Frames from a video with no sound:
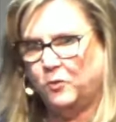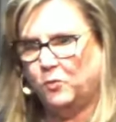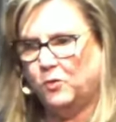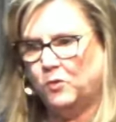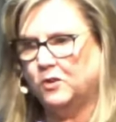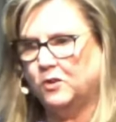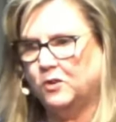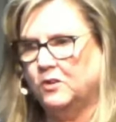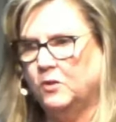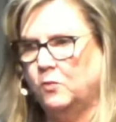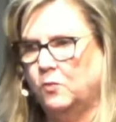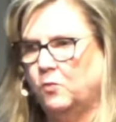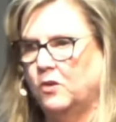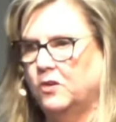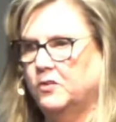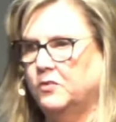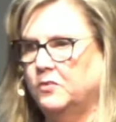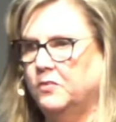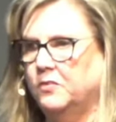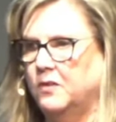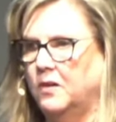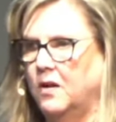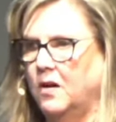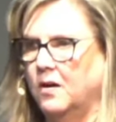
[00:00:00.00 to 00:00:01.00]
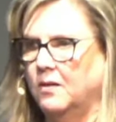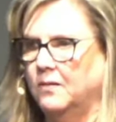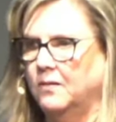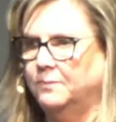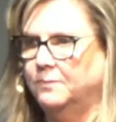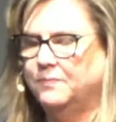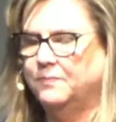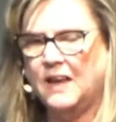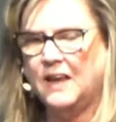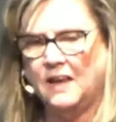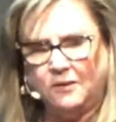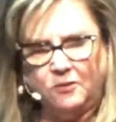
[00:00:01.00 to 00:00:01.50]
a world that works for all?
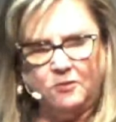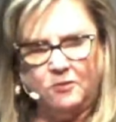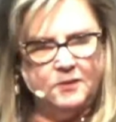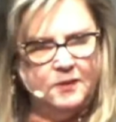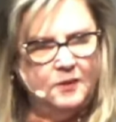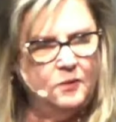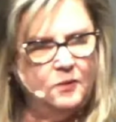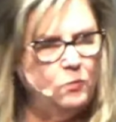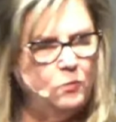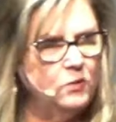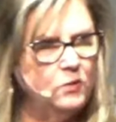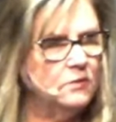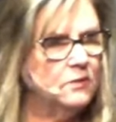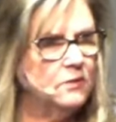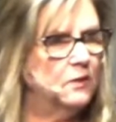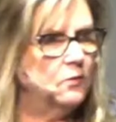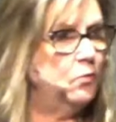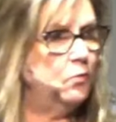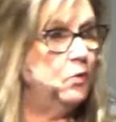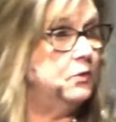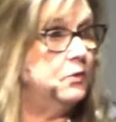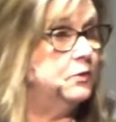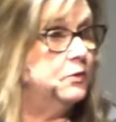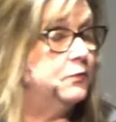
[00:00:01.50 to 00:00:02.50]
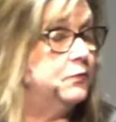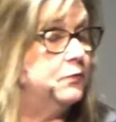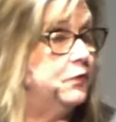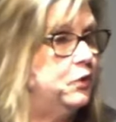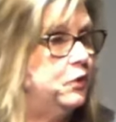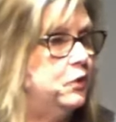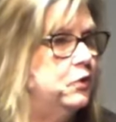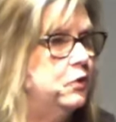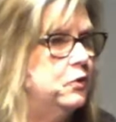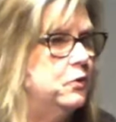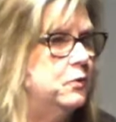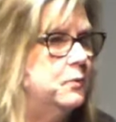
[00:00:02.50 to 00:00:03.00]
Not only a world that works for
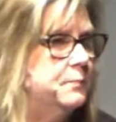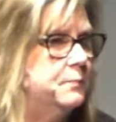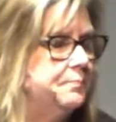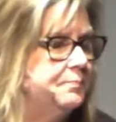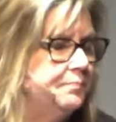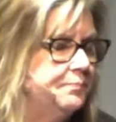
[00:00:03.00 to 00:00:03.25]
you,